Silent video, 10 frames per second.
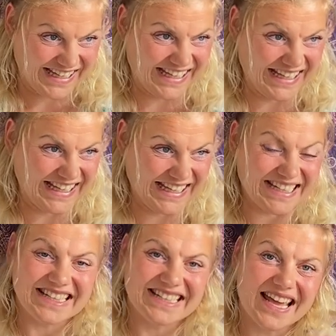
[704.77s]

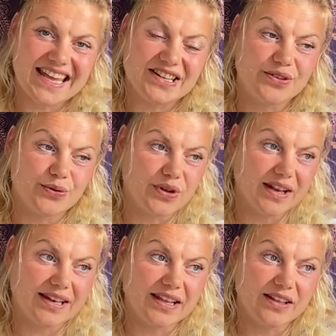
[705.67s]
it do
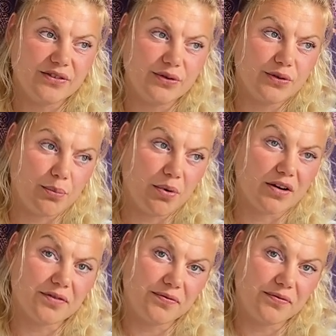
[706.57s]
not link to a part of